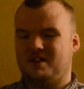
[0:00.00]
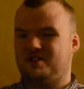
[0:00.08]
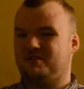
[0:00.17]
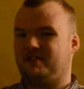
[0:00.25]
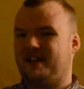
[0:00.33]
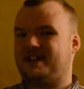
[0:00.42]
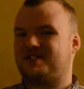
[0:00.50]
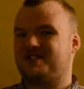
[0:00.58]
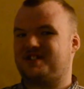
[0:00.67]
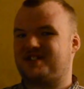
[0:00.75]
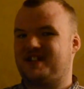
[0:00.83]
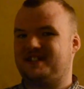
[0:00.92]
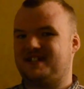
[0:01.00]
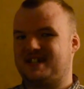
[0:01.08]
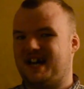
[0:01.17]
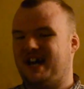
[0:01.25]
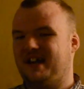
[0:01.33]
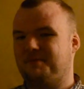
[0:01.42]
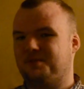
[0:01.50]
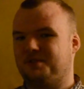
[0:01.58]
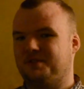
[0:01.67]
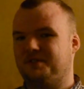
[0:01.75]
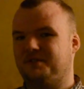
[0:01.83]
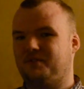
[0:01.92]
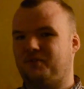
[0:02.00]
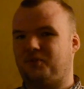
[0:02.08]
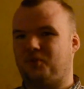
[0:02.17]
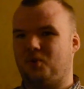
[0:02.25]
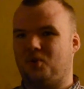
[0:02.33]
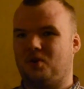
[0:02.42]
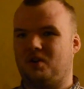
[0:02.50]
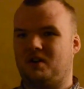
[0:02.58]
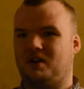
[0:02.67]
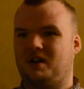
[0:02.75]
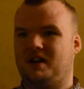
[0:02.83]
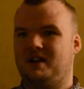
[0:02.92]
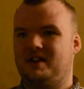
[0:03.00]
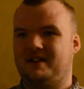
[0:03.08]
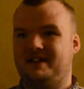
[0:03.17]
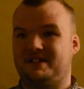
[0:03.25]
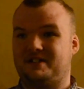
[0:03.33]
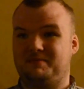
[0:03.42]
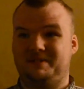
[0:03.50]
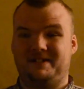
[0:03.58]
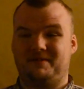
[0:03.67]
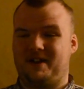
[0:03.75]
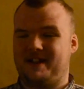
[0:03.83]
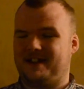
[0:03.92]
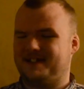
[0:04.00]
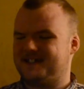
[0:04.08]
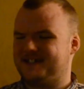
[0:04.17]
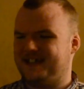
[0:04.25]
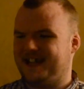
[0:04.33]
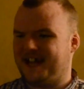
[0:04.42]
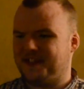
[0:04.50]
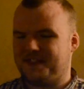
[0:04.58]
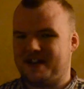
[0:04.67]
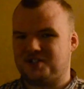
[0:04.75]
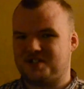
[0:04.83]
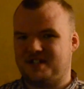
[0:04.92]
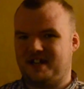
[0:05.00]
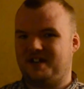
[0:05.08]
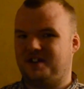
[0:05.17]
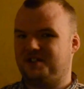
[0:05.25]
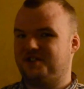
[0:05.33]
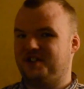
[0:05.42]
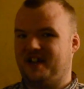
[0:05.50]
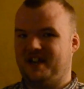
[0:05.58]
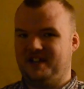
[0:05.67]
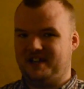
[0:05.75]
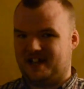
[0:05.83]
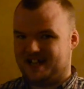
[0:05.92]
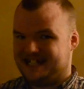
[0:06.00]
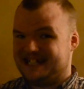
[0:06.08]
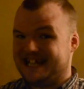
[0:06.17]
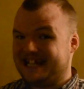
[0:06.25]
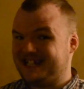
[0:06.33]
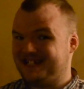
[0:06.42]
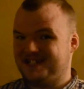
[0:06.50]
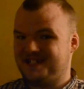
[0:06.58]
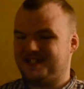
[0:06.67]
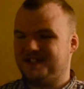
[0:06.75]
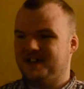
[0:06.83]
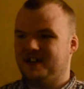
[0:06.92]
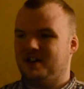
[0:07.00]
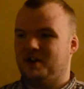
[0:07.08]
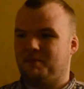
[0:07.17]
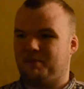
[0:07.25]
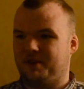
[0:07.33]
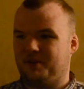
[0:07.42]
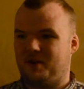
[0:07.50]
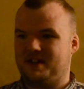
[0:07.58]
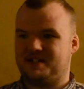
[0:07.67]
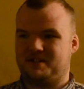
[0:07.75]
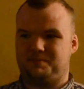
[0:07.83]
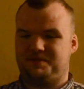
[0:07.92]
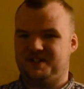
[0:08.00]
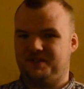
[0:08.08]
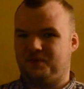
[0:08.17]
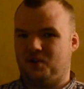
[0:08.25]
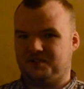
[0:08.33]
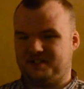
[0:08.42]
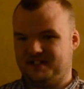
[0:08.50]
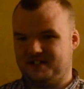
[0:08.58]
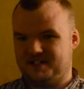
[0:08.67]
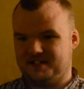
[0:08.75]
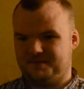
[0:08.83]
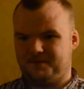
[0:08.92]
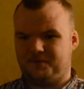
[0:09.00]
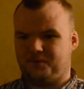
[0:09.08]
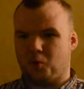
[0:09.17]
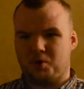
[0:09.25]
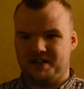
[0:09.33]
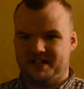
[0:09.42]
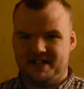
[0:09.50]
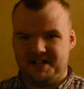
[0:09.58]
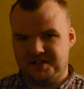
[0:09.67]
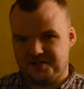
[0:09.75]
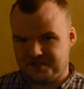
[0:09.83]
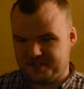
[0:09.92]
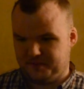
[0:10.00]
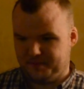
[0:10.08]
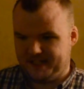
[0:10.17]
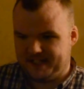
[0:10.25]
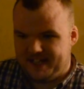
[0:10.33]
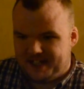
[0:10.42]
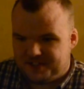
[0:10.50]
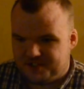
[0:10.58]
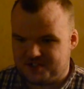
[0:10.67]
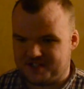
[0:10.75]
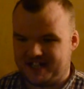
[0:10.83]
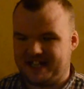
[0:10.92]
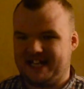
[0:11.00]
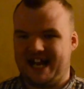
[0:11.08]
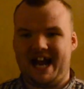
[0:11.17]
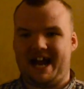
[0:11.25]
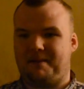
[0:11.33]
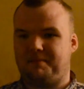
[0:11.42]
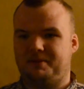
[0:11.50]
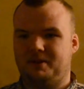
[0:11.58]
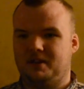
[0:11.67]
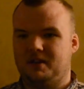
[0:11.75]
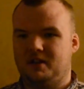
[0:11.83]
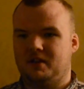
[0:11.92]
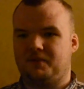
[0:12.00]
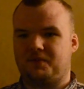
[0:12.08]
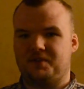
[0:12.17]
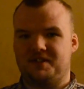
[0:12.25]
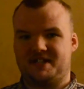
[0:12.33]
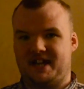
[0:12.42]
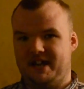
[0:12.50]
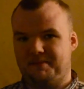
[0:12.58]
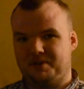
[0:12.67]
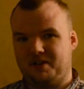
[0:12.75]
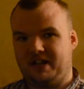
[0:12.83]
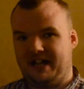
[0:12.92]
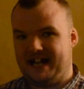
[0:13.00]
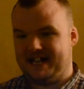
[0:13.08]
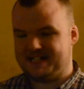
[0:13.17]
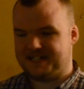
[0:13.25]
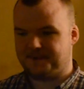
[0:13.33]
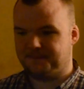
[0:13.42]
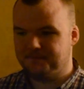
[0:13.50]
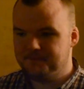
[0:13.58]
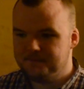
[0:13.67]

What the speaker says: You can actually set the timer for it to be, what is it, 9,999 days, but it winds up defaulting to 40 days or something like that. There's a cap for the timer class.